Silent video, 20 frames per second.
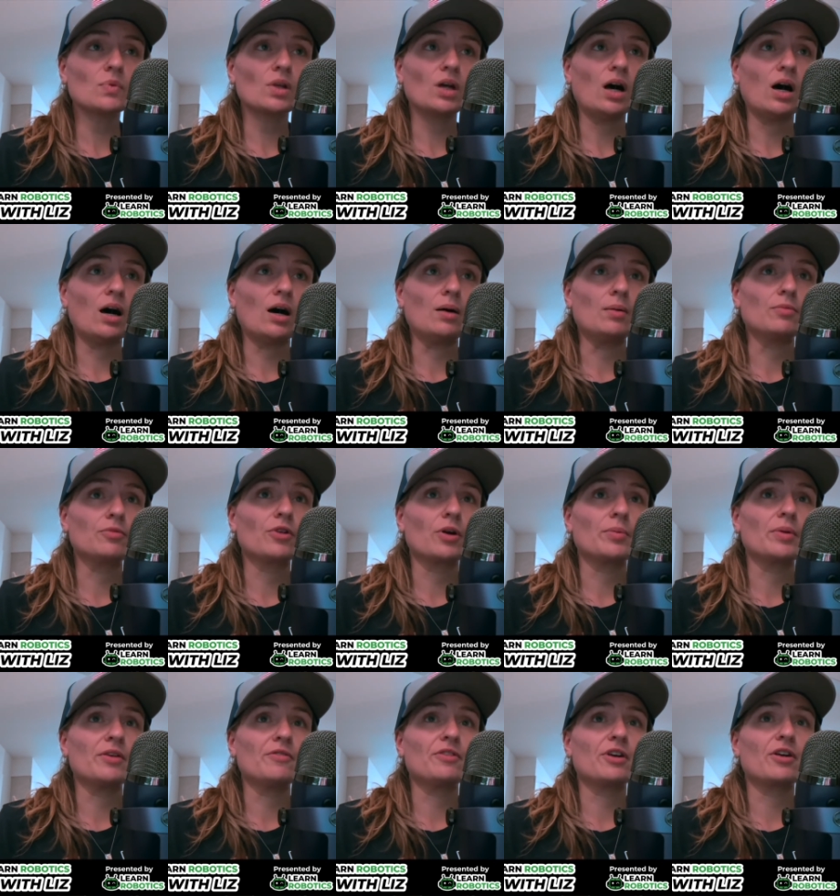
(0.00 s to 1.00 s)
um,
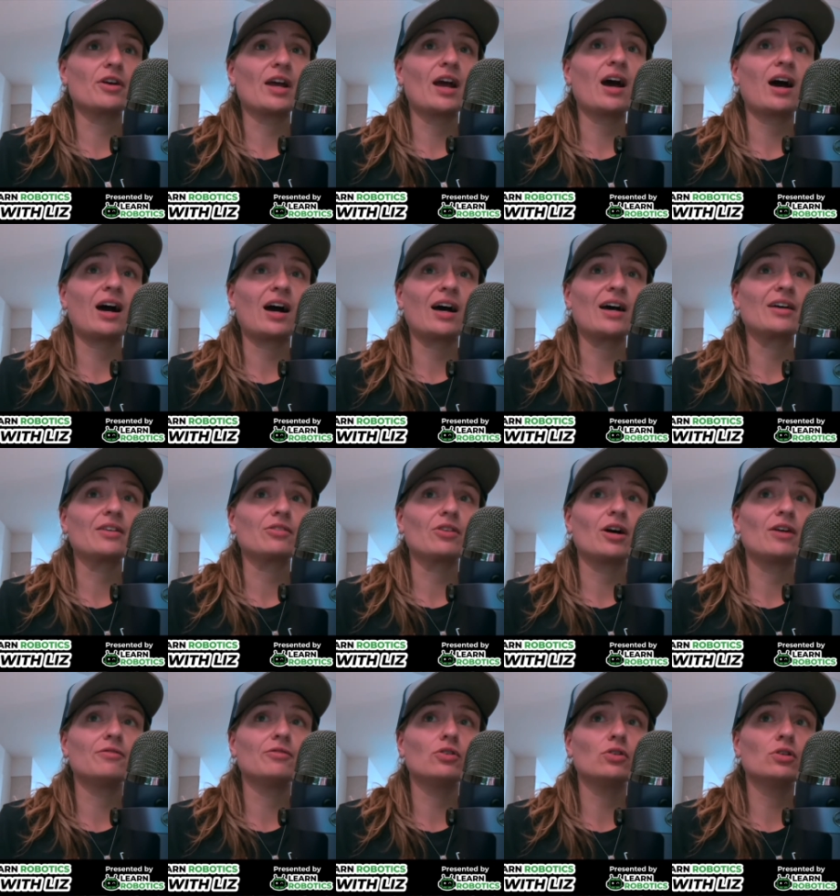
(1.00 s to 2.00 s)
from a very high
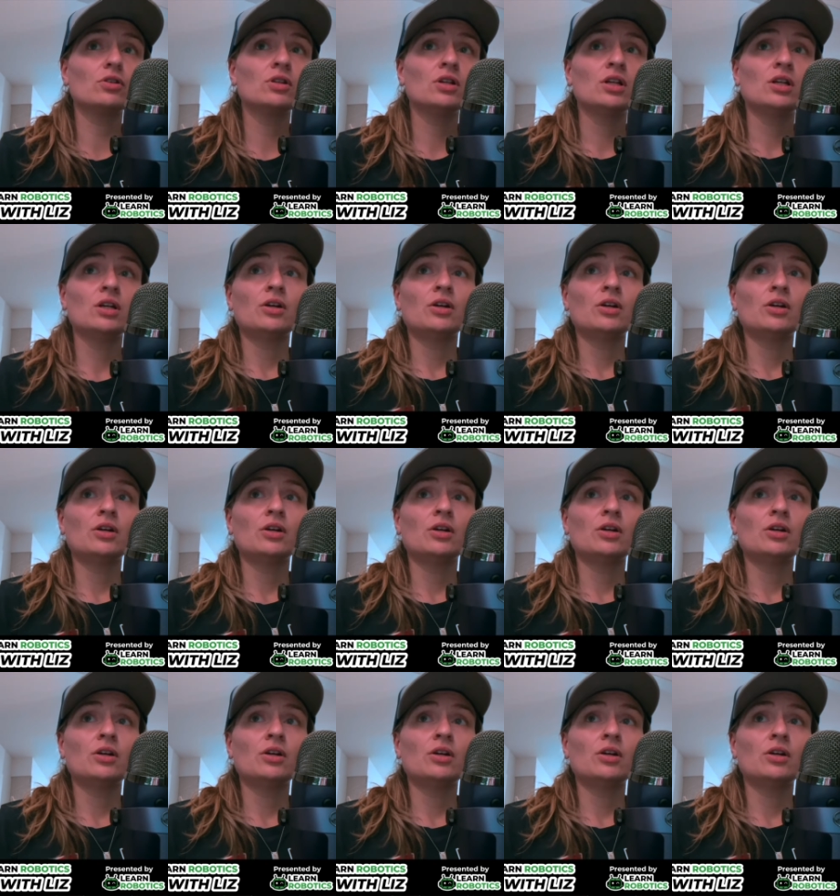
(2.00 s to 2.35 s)
level,